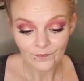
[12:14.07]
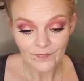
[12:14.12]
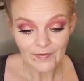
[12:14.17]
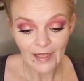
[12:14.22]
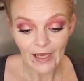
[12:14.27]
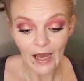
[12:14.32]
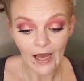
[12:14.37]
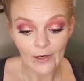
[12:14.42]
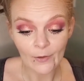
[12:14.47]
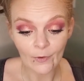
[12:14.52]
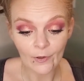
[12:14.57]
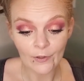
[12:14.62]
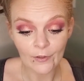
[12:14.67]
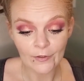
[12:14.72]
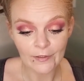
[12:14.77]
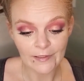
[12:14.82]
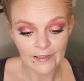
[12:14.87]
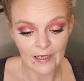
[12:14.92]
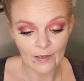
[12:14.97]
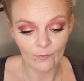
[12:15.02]
I don't
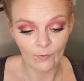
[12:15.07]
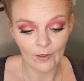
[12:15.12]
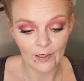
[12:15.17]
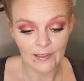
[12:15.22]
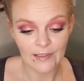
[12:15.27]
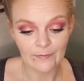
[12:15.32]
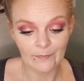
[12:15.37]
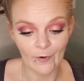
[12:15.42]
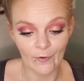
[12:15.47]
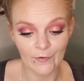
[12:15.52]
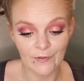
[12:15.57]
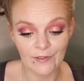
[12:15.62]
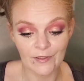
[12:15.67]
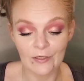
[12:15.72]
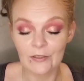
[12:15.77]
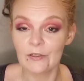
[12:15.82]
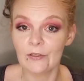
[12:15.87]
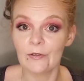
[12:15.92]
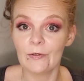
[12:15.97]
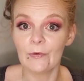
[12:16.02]
understand what it's supposed to
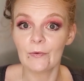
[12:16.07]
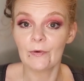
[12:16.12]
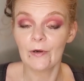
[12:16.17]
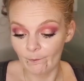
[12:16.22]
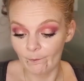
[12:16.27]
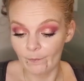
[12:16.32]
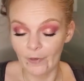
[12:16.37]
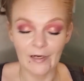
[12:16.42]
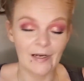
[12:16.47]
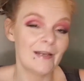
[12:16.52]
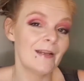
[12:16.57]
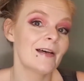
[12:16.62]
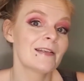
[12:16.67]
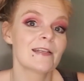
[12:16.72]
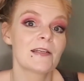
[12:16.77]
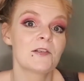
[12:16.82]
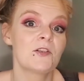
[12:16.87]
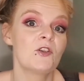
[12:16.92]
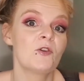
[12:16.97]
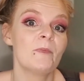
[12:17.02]
do, but it
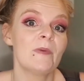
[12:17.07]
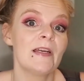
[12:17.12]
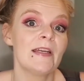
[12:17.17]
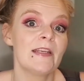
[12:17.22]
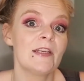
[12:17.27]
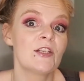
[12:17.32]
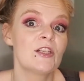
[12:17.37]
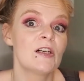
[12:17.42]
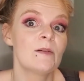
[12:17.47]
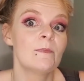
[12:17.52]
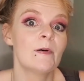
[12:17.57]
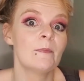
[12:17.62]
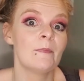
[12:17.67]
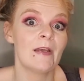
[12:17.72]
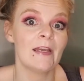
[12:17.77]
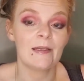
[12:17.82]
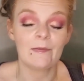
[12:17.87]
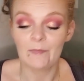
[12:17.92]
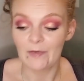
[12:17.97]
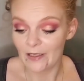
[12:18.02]
doesn't do me any good but
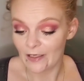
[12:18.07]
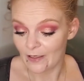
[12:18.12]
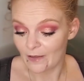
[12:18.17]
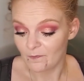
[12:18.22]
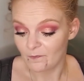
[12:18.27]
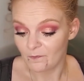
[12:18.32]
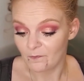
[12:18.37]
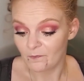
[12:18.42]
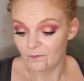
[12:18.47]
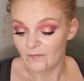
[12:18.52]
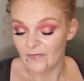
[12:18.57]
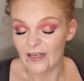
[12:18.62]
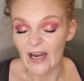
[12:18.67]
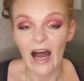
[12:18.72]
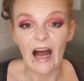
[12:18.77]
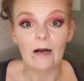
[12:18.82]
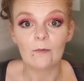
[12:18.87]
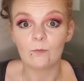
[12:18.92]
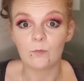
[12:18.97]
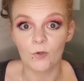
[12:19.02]
make me
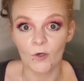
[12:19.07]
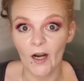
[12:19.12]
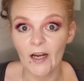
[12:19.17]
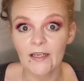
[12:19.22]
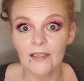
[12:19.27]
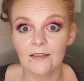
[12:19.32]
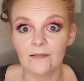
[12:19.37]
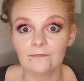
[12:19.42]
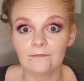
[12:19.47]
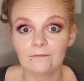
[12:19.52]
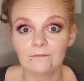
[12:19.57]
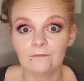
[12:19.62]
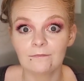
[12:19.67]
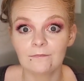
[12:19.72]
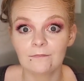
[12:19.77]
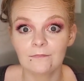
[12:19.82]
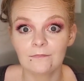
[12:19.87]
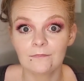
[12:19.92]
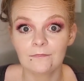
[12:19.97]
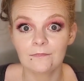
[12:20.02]
not brighten.
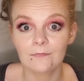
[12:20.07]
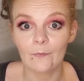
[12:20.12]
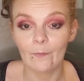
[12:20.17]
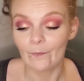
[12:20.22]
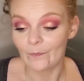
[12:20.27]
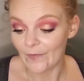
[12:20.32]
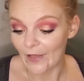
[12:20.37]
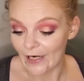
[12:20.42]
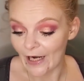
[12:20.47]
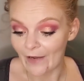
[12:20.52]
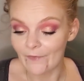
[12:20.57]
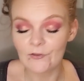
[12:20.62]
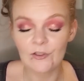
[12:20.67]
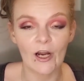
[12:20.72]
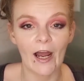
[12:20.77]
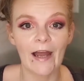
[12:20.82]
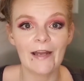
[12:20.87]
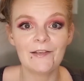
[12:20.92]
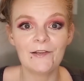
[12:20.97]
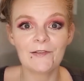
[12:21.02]
And I've
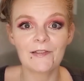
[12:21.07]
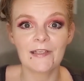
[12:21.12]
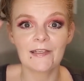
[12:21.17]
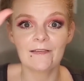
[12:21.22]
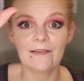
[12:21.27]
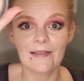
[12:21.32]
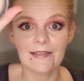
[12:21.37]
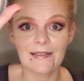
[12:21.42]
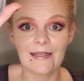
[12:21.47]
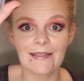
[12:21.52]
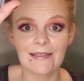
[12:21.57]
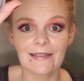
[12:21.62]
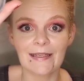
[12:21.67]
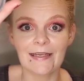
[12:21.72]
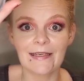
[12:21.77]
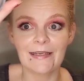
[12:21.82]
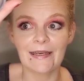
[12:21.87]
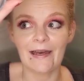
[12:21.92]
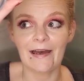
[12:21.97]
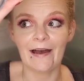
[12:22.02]
tried using this as
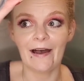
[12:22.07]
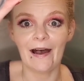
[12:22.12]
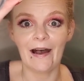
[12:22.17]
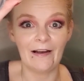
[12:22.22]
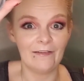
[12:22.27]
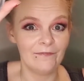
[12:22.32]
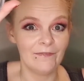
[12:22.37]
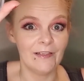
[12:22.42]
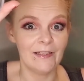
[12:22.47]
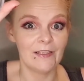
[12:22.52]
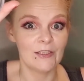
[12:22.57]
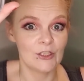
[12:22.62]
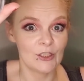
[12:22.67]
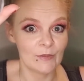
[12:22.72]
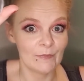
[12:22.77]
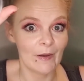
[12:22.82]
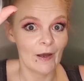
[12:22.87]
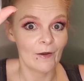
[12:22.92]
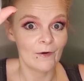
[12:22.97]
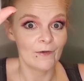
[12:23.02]
like a finishing
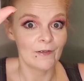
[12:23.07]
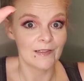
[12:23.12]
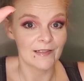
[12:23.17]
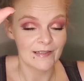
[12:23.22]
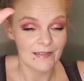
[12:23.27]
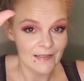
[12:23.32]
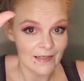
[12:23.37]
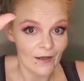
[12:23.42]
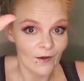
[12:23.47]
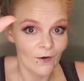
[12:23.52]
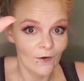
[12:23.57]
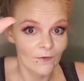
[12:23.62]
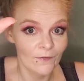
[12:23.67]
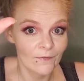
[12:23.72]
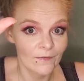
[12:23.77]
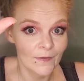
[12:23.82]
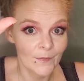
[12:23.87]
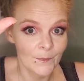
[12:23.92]
powder itself,